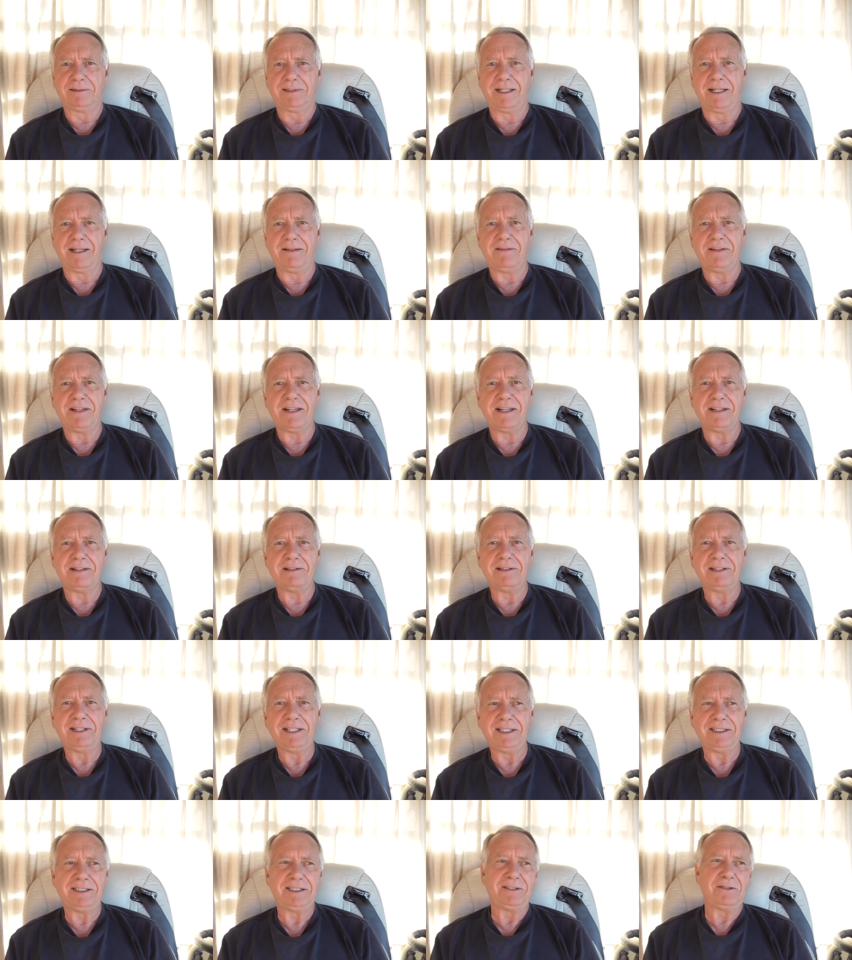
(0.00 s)
And then
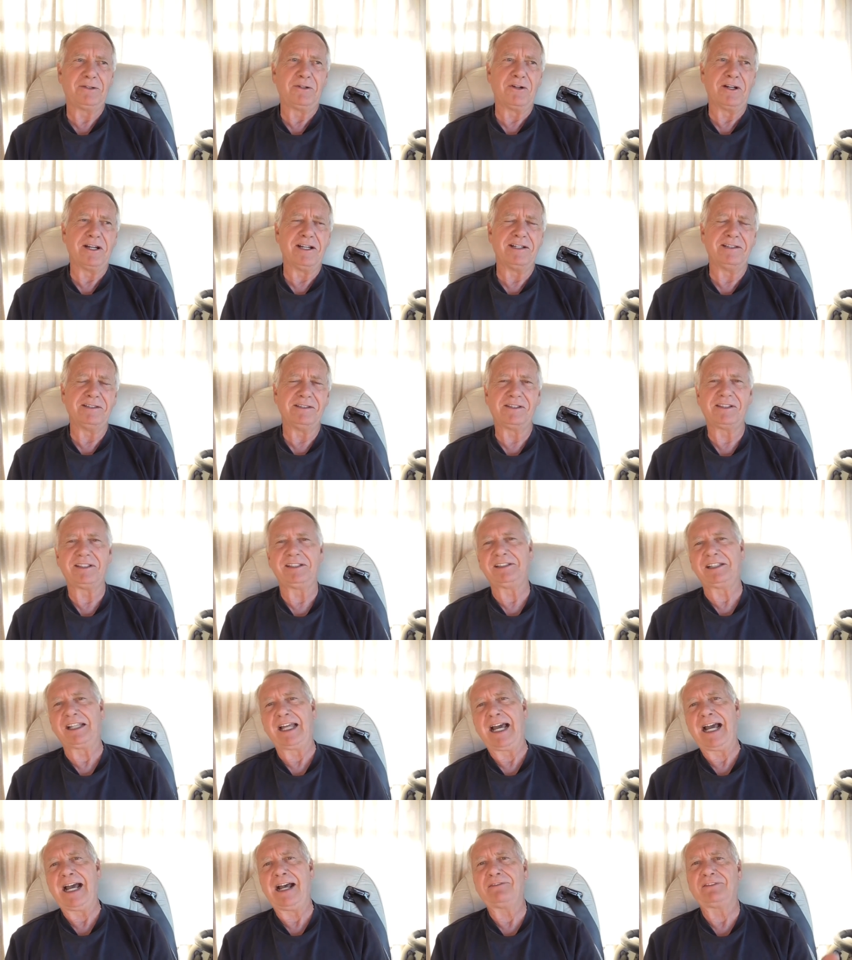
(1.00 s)
he grins and
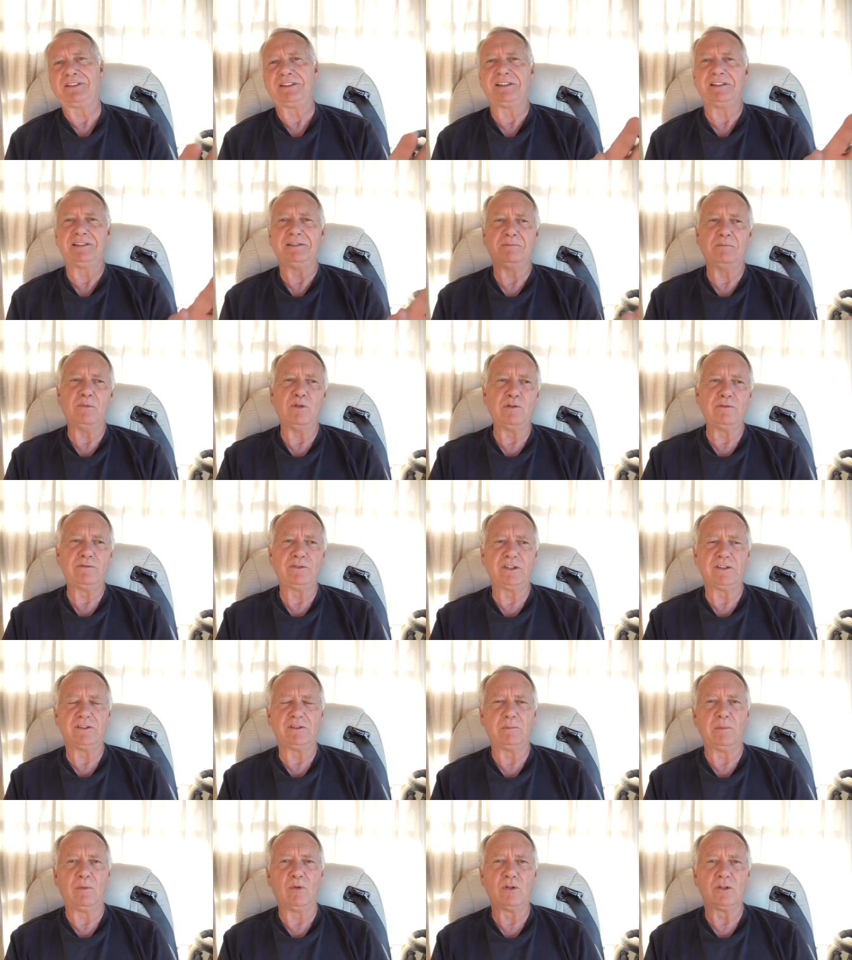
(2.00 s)
laughs and moves
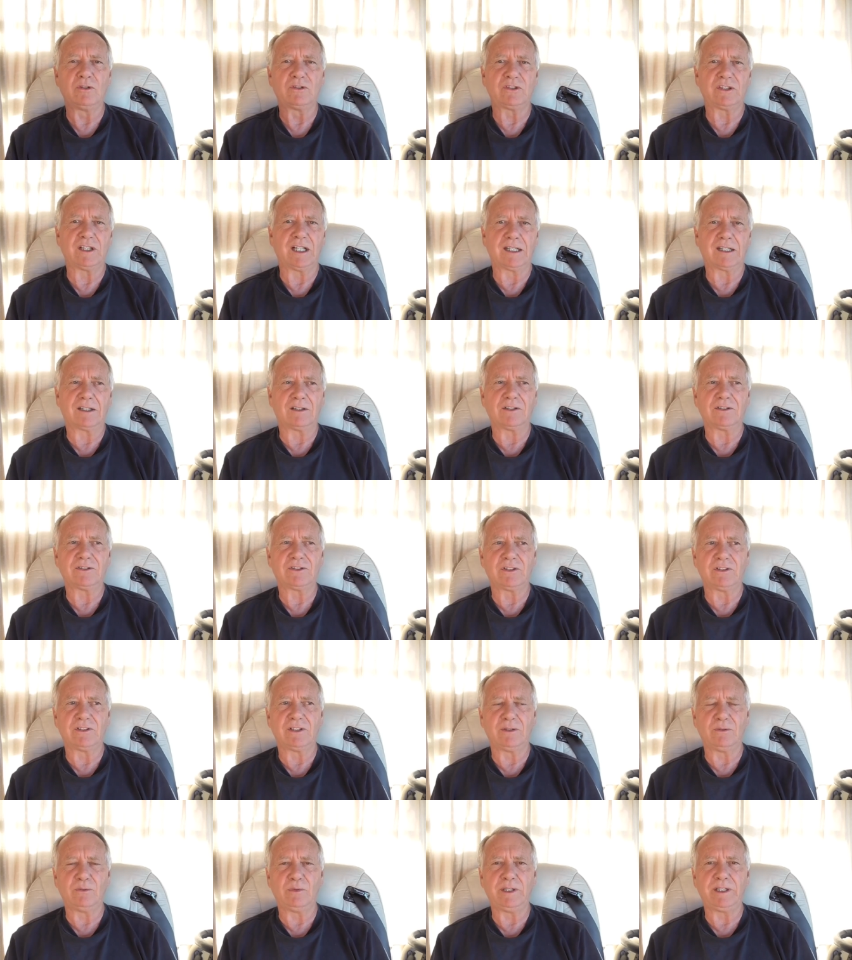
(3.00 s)
his motorcycle
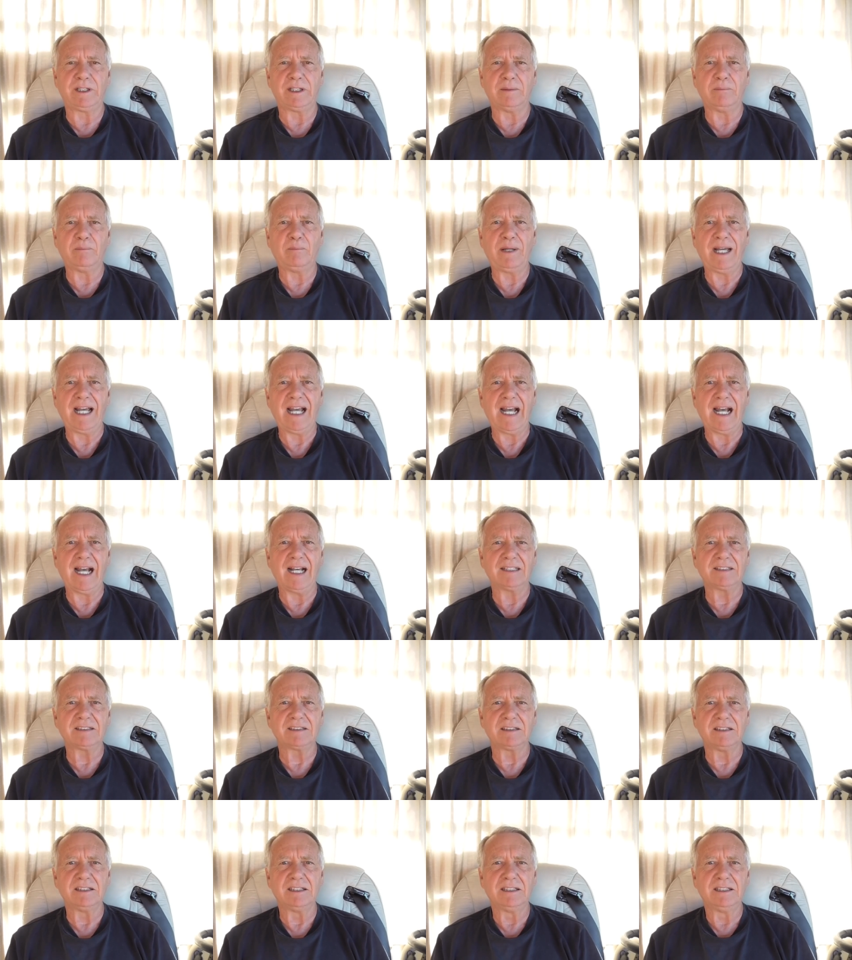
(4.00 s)
so that we can
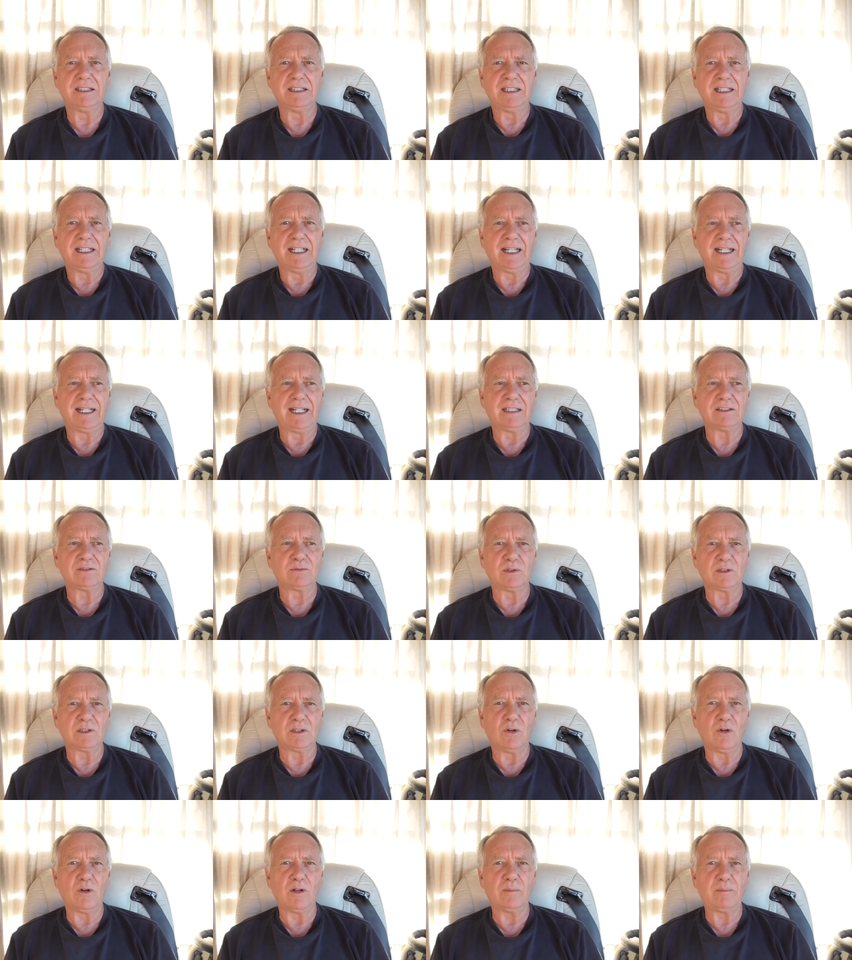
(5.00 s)
pass. And as
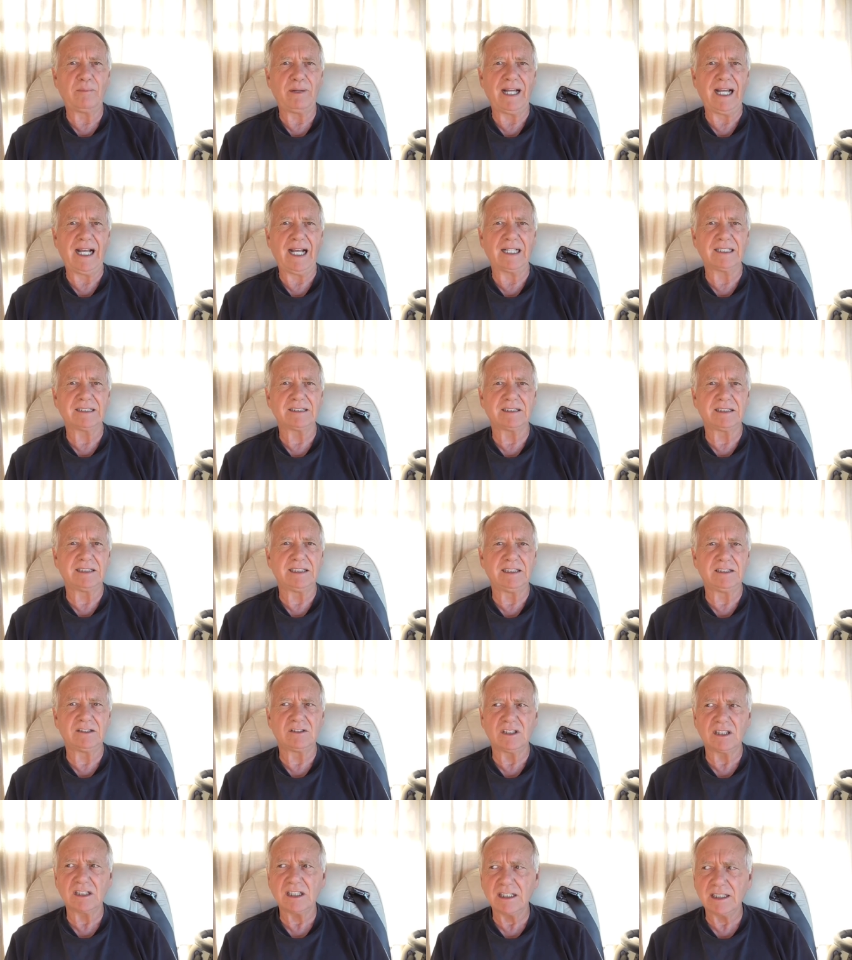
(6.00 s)
we're going past,
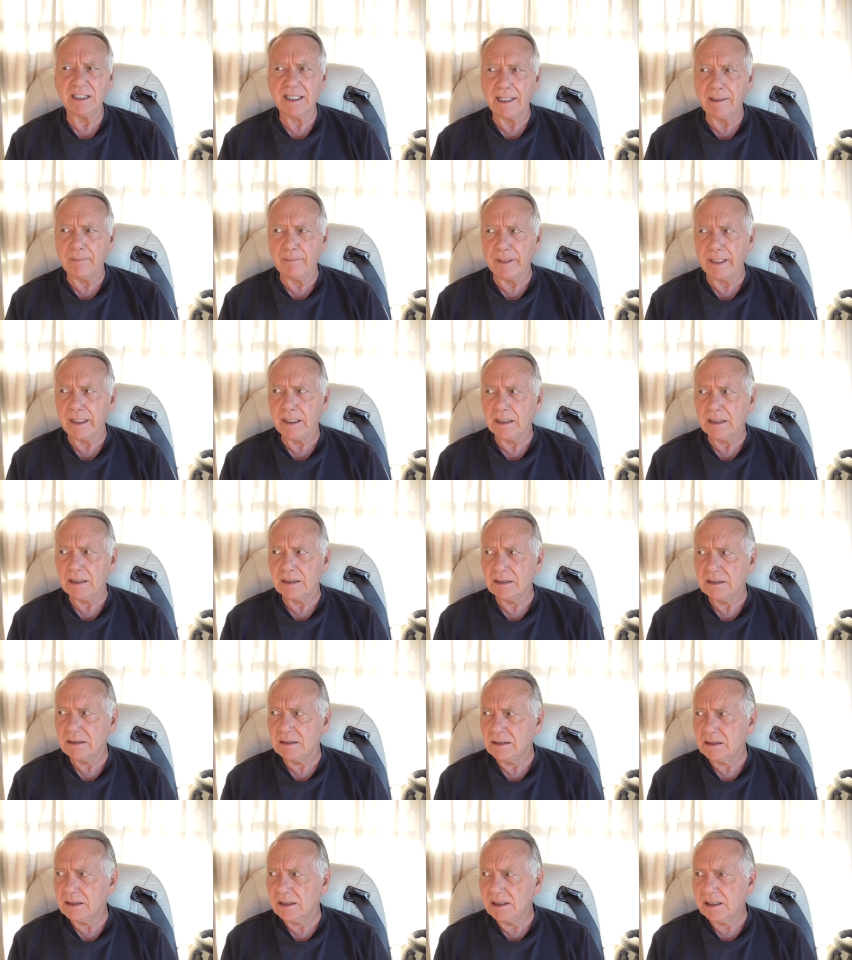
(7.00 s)
he's looking at me
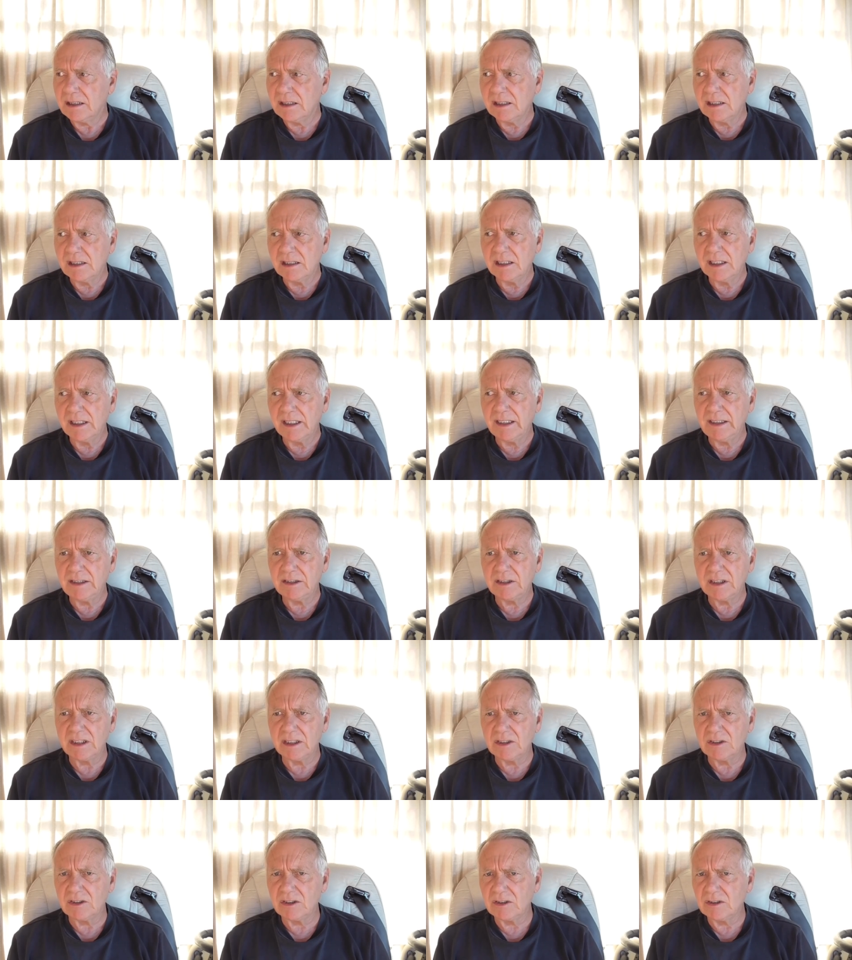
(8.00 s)
and he
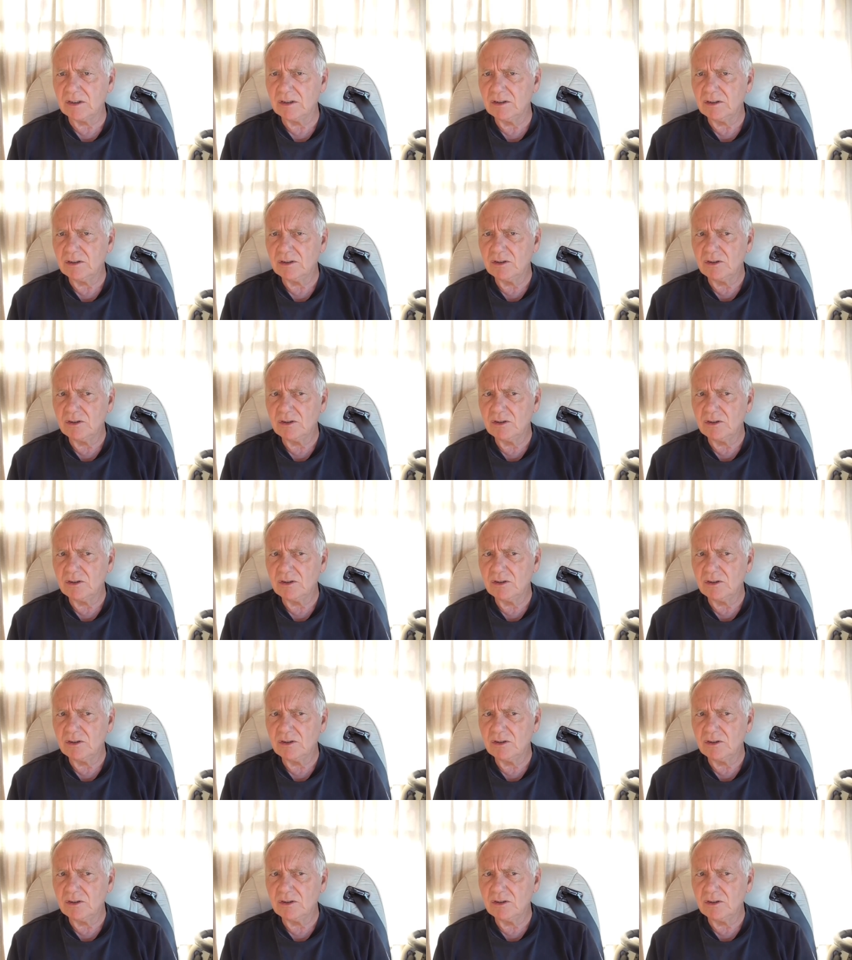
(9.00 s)
says,